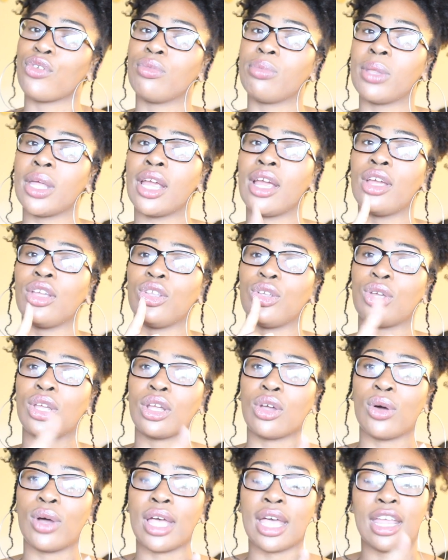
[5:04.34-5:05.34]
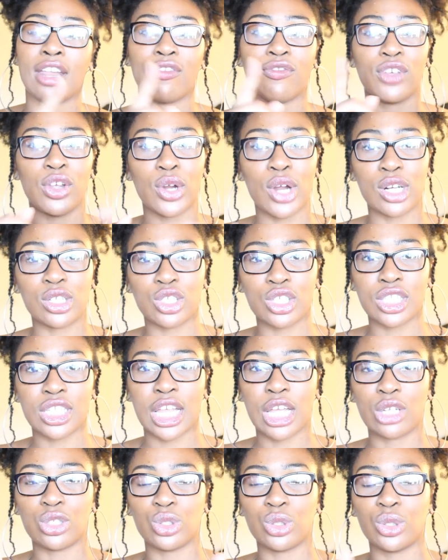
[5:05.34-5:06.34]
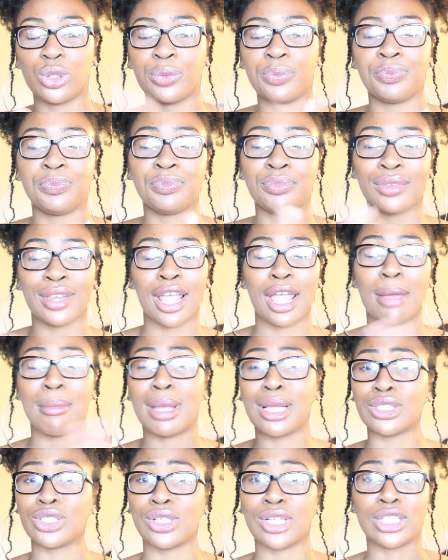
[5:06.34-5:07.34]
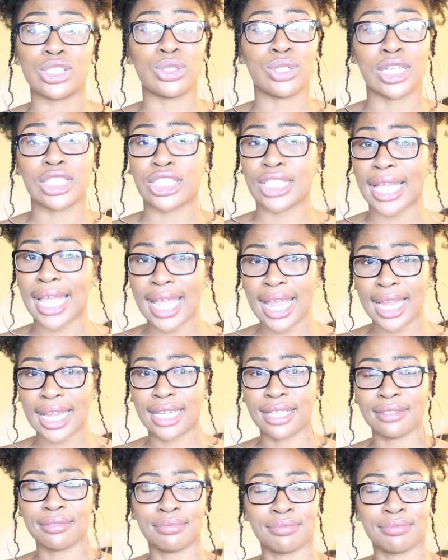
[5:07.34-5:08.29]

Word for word: from there, you can go ahead and figure out your schedule and make sure that you get your A.